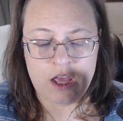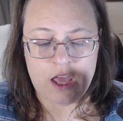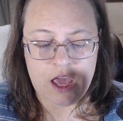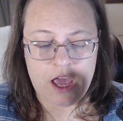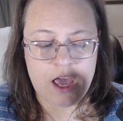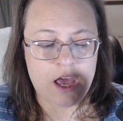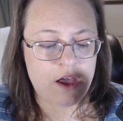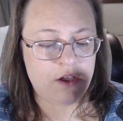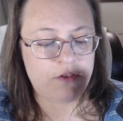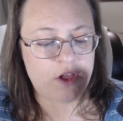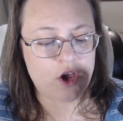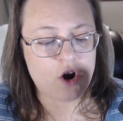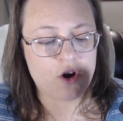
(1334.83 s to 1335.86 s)
and
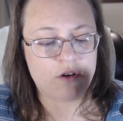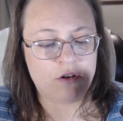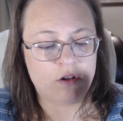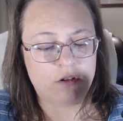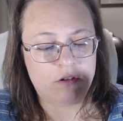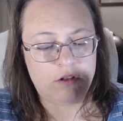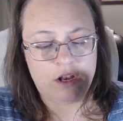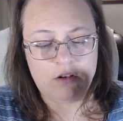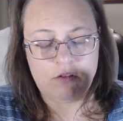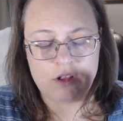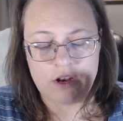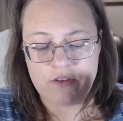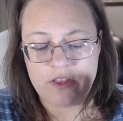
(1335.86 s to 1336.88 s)
the yarn
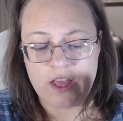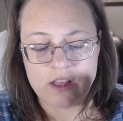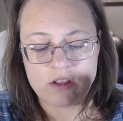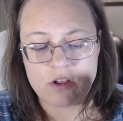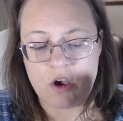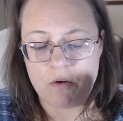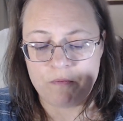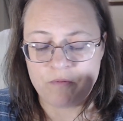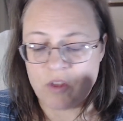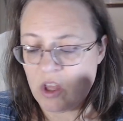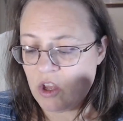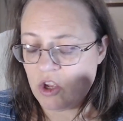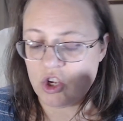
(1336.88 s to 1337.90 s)
needles and everything, so
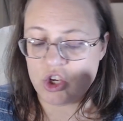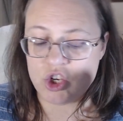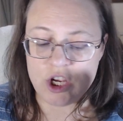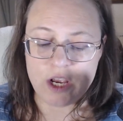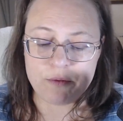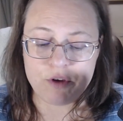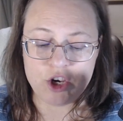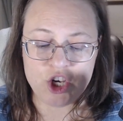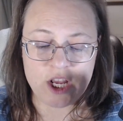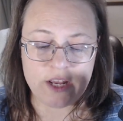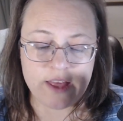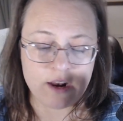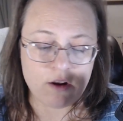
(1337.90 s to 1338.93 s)
she
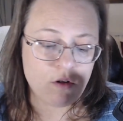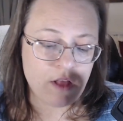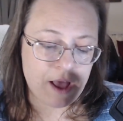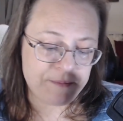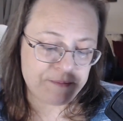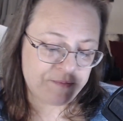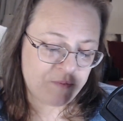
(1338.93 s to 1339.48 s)
appreciated that a whole lot.